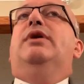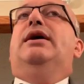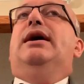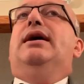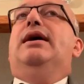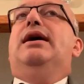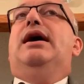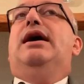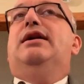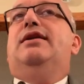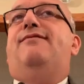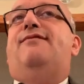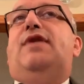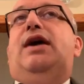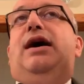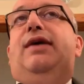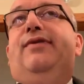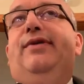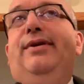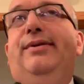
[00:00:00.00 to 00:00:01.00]
We got God the
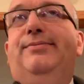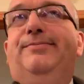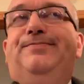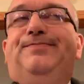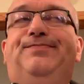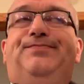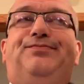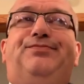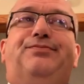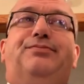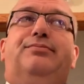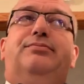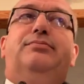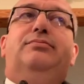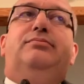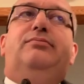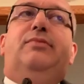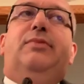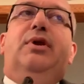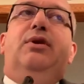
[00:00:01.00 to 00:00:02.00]
Father.
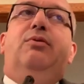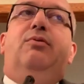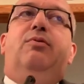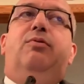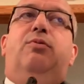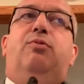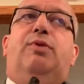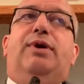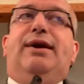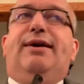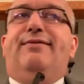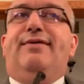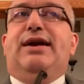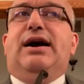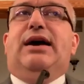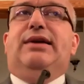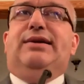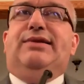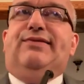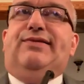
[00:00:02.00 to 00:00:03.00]
We
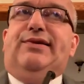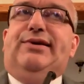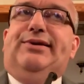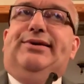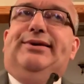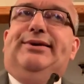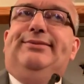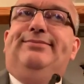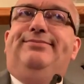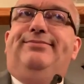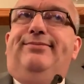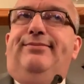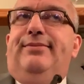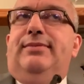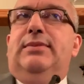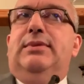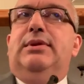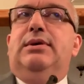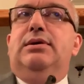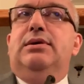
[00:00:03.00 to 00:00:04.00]
have God the Son.
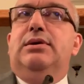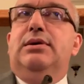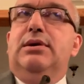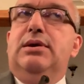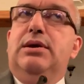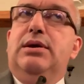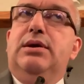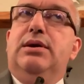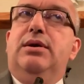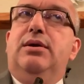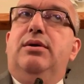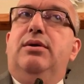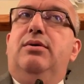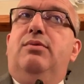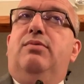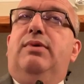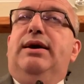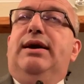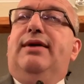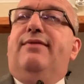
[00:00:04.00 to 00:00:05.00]

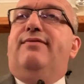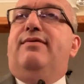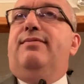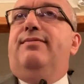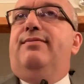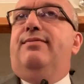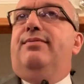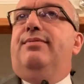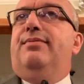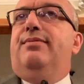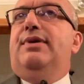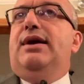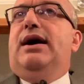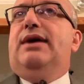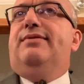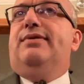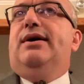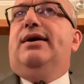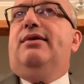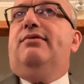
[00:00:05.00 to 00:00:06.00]
We have
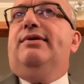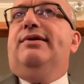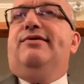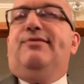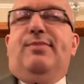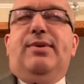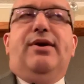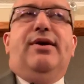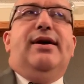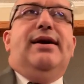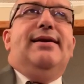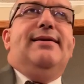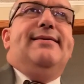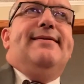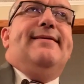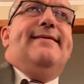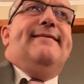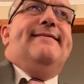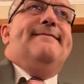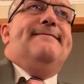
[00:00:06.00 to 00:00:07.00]
God the Holy Spirit.